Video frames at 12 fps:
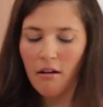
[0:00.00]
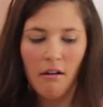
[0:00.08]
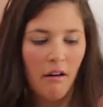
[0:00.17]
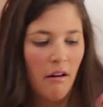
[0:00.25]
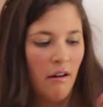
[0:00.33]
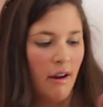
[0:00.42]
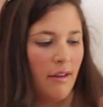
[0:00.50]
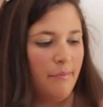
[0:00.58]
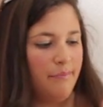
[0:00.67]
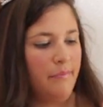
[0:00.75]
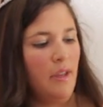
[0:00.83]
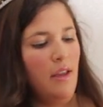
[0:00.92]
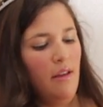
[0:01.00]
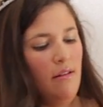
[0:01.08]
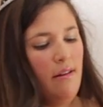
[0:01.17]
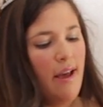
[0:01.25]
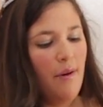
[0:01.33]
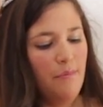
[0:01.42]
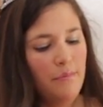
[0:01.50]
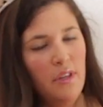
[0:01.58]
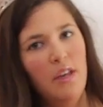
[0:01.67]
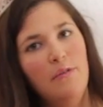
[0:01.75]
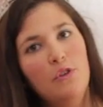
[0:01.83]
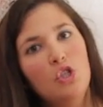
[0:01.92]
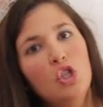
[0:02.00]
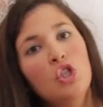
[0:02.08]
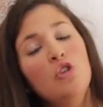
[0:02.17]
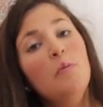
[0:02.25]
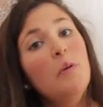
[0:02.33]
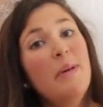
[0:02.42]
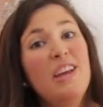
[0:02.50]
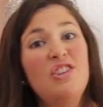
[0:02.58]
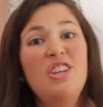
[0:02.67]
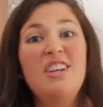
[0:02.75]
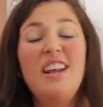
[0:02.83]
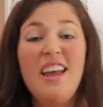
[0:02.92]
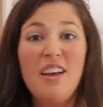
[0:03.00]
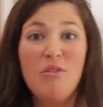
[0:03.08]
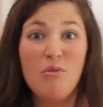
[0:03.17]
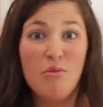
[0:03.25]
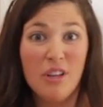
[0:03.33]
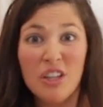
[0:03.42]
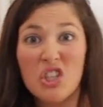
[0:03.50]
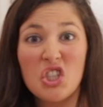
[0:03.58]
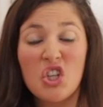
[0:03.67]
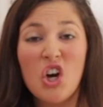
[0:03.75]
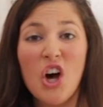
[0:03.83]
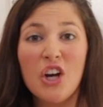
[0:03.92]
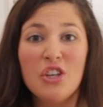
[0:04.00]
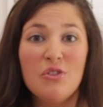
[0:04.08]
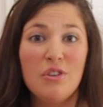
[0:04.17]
All right, now, if you're super patient and really strong,